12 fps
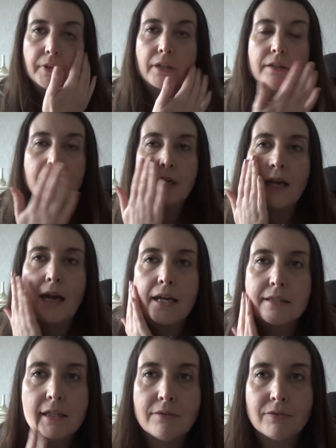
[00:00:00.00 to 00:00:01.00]
I think it
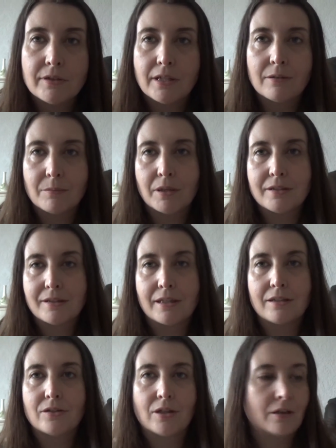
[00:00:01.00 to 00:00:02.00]
has evened out my
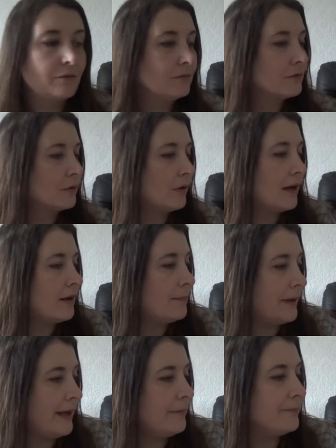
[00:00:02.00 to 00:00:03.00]
skin tone quite a
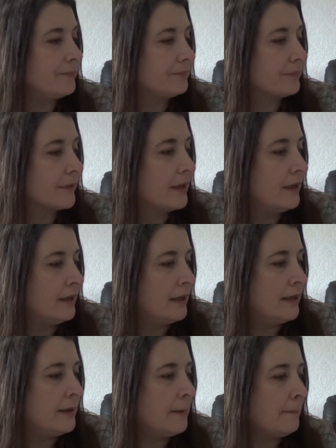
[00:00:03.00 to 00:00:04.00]
bit.
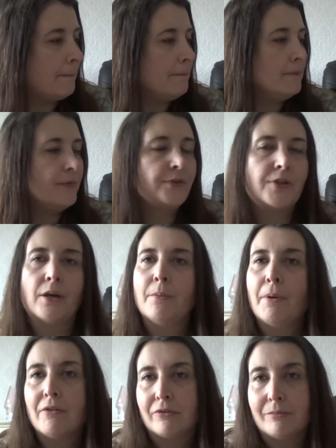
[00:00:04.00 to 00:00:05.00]
So
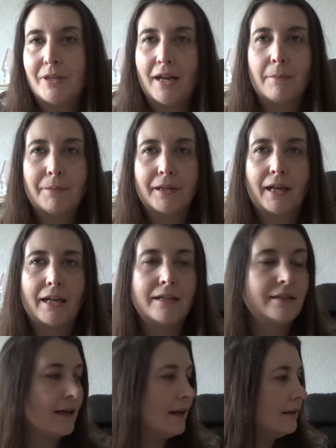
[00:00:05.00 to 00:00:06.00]
apart from the
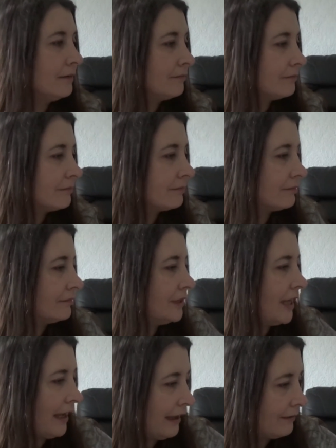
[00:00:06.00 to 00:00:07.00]
applicator,
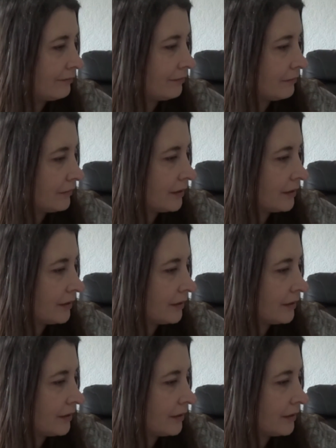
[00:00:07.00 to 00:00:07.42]
yeah, I